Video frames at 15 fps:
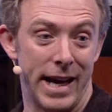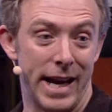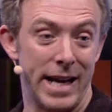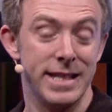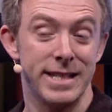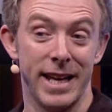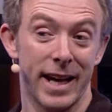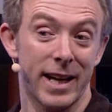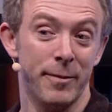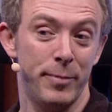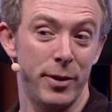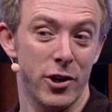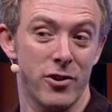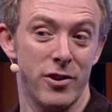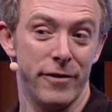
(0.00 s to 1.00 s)
internet
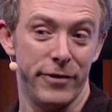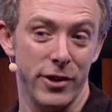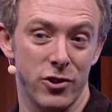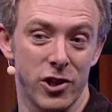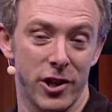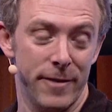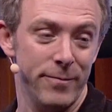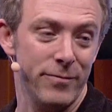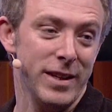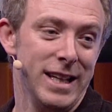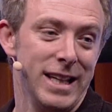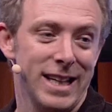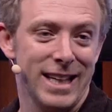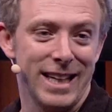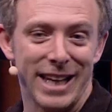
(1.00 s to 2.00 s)
computer in the future,
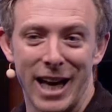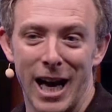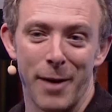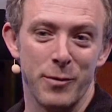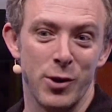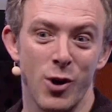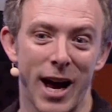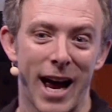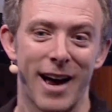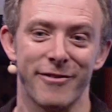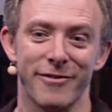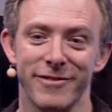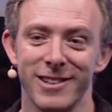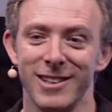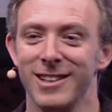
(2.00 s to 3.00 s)
um, you
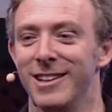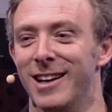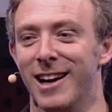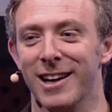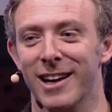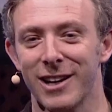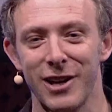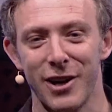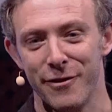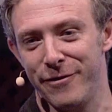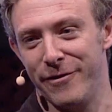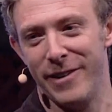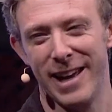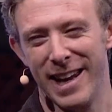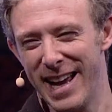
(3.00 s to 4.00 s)
have a, a kind of
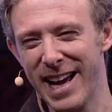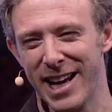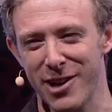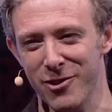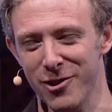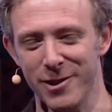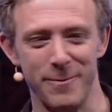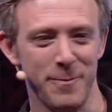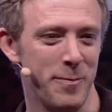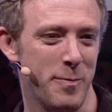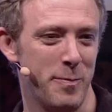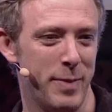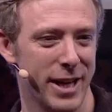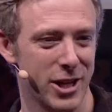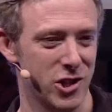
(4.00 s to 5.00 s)
fairly accurate
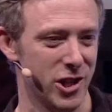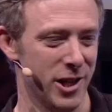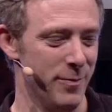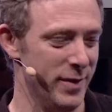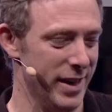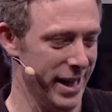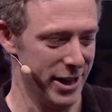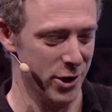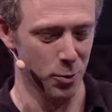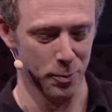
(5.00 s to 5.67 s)
picture in your